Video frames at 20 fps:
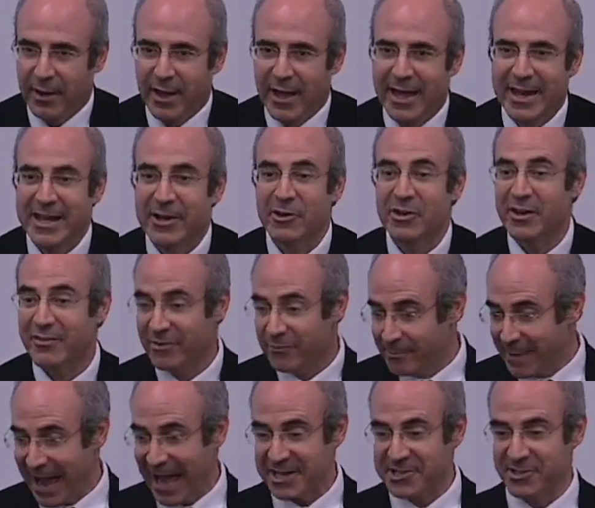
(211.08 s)
And he couldn't have
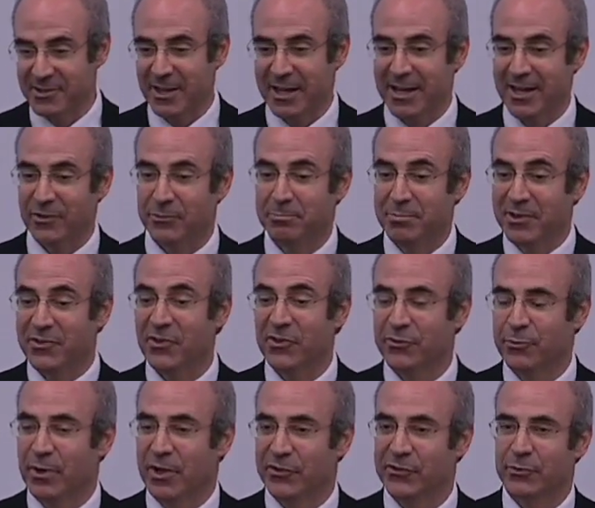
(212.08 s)
imagined that his
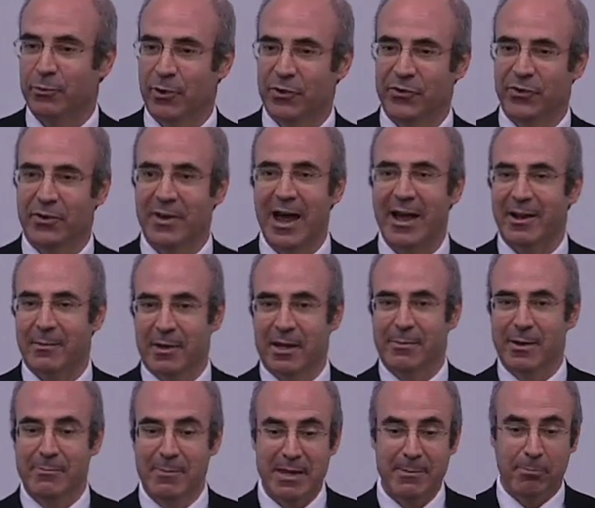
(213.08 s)
business risk was not going to
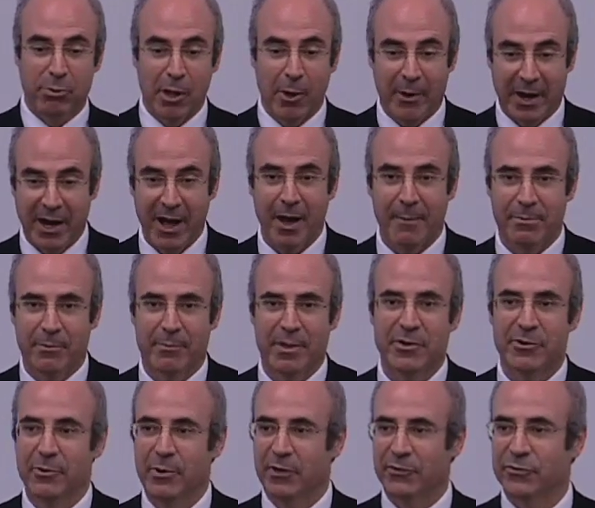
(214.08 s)
be me blowing up and me
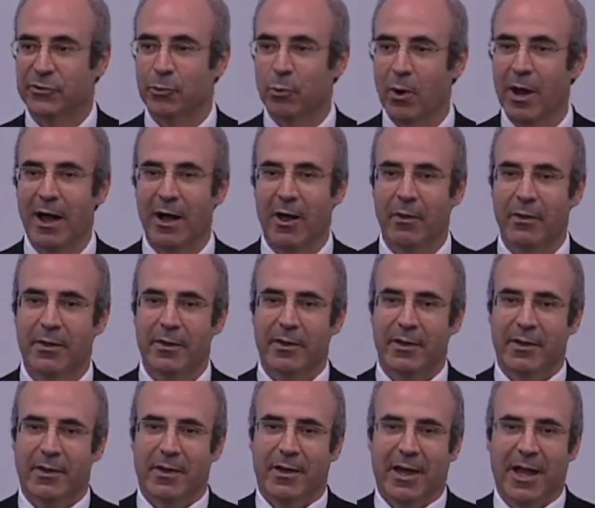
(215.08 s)
doing too well.
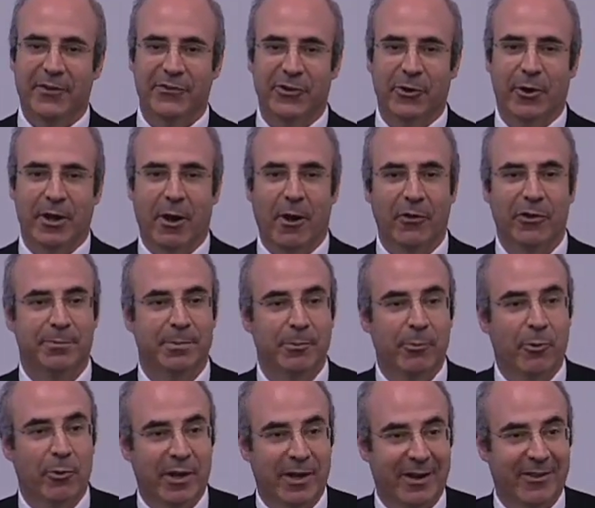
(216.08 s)
And so all these
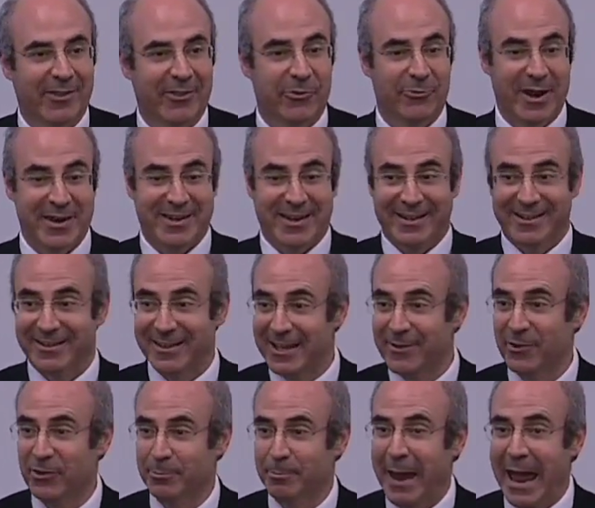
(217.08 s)
people were gonna, threatening to leave
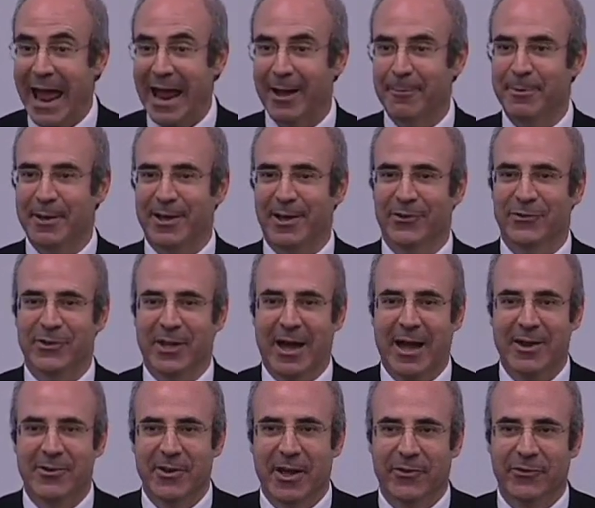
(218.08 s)
his bank because I
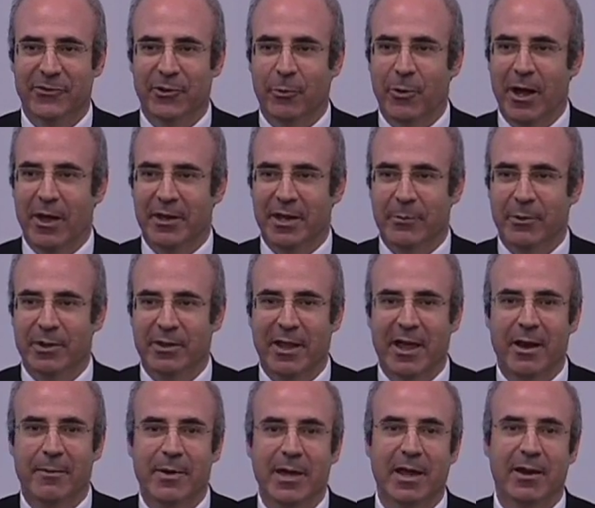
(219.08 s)
had done so well and he wouldn't let
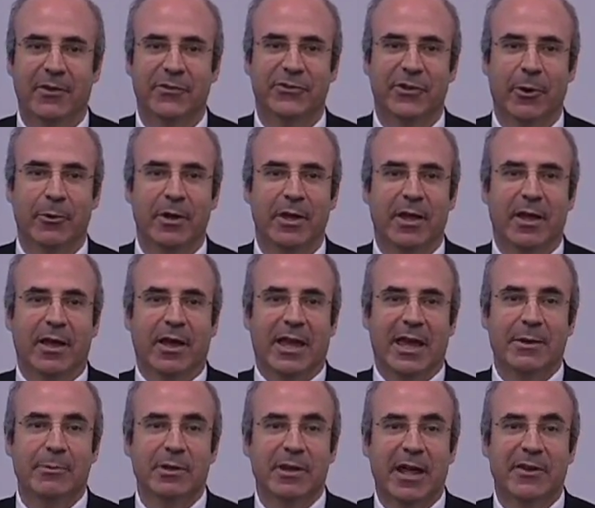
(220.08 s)
them in. And so
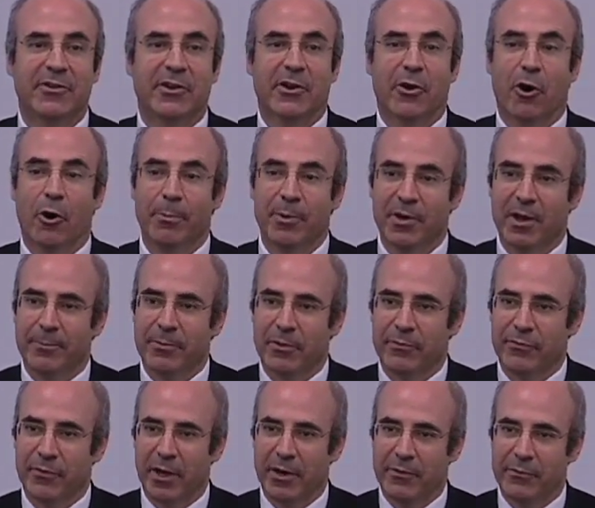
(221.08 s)
he relented, opened up the
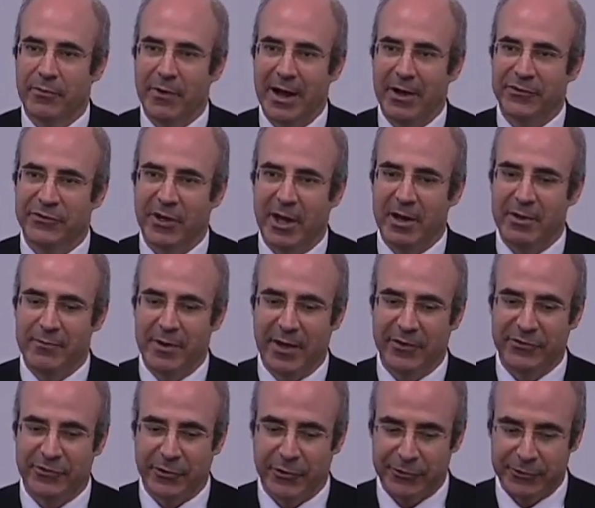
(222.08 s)
fund for outside
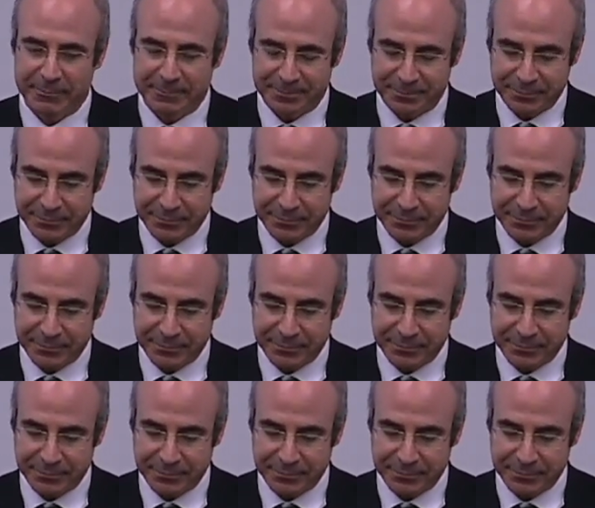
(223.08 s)
investors.